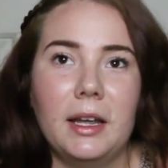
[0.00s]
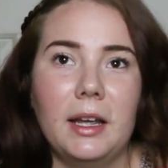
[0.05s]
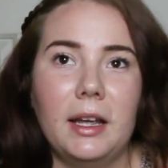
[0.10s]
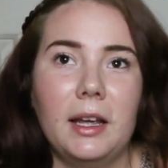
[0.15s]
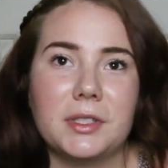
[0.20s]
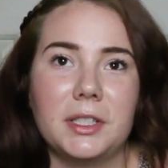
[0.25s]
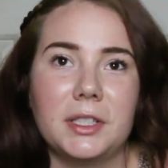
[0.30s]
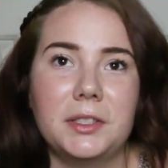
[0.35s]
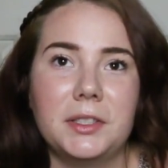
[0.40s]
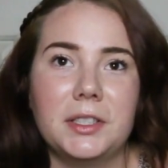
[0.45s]

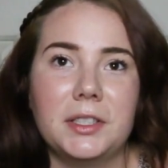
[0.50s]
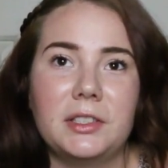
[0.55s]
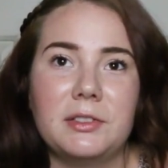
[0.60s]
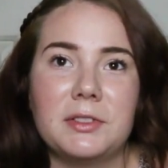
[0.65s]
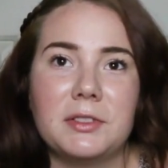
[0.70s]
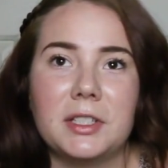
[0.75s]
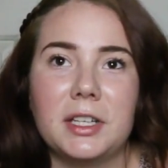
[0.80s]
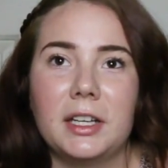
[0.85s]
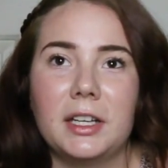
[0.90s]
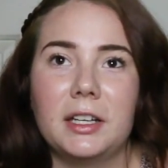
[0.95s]
sensitive
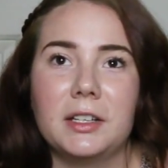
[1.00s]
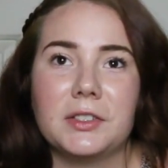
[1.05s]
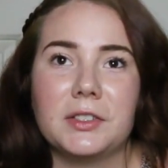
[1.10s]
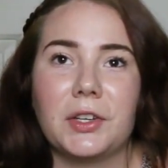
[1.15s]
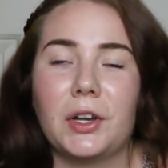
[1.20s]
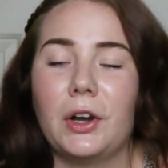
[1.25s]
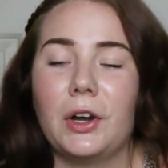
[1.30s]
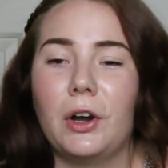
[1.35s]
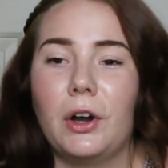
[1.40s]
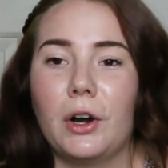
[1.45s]
skin is
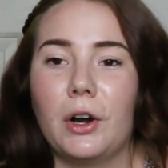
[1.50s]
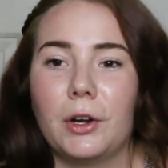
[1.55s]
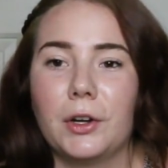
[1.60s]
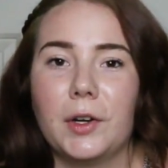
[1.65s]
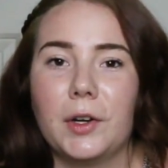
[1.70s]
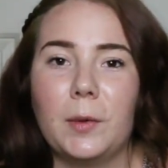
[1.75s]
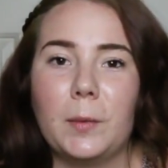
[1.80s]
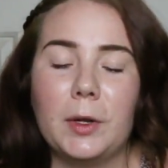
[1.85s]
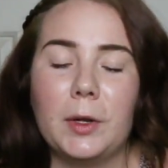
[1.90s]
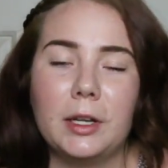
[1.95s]
a
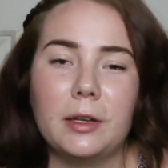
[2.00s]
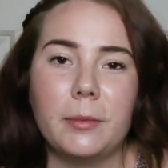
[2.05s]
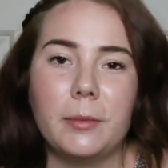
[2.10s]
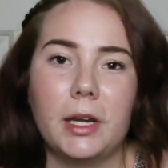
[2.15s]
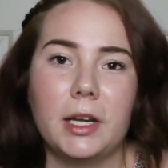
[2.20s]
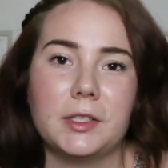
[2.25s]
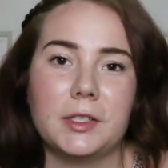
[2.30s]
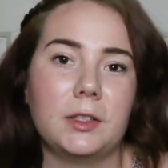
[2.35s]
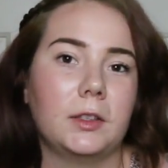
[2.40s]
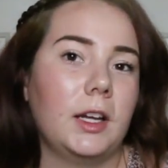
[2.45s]
harder one
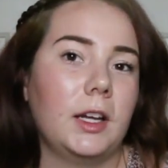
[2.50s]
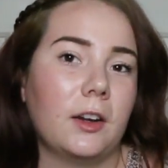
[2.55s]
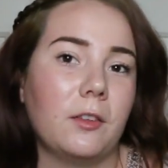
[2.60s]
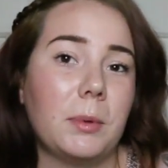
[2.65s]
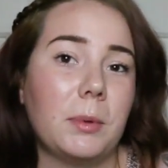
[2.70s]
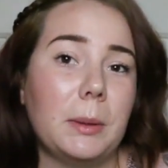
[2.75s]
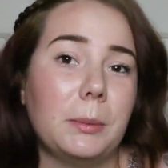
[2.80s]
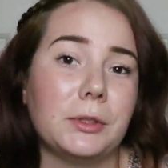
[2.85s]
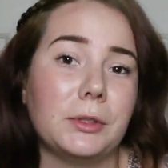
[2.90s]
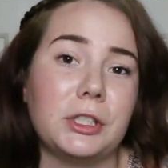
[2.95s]
because a lot of
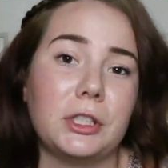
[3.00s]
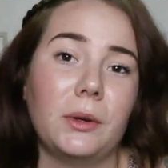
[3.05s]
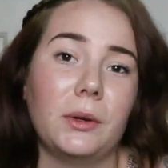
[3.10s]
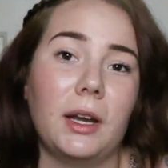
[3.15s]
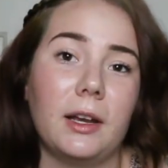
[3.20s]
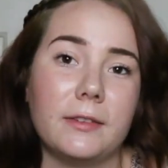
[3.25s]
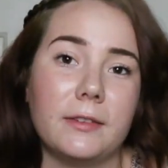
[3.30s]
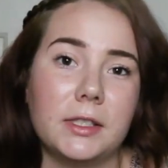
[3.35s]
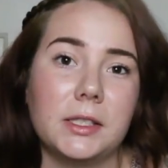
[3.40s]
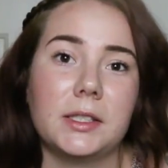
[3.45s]
people do
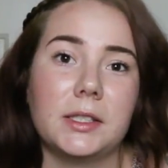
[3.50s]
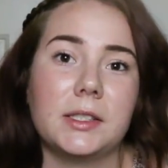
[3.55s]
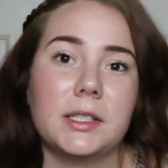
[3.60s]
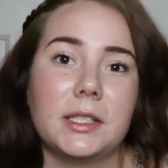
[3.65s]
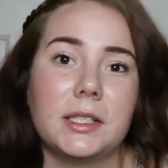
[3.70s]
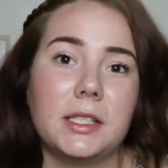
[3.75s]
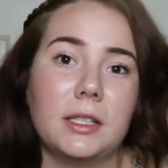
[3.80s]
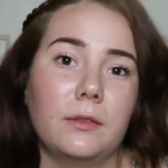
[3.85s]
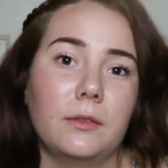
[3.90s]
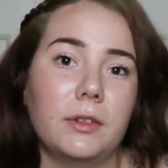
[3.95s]
have
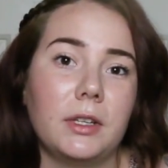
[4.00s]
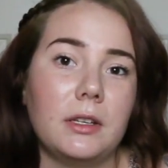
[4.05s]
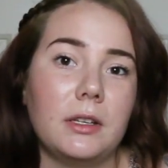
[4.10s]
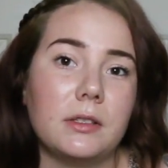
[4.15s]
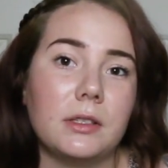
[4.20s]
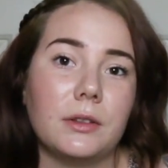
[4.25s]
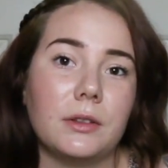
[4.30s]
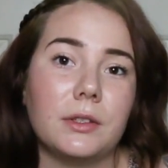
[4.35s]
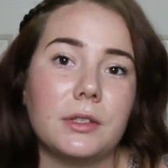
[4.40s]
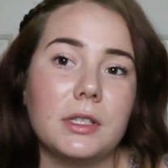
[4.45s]

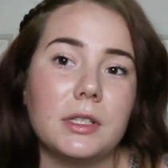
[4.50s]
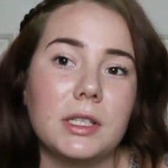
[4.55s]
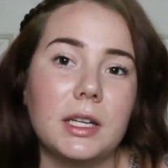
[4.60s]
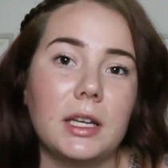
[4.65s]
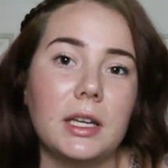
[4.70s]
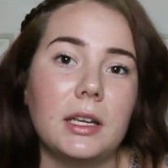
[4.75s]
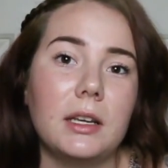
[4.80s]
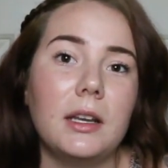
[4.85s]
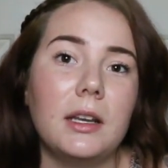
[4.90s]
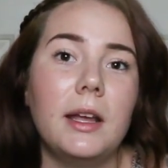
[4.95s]
sensitivities in their
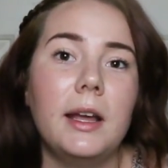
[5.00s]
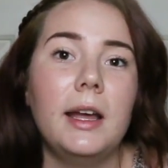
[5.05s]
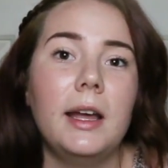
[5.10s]
skin.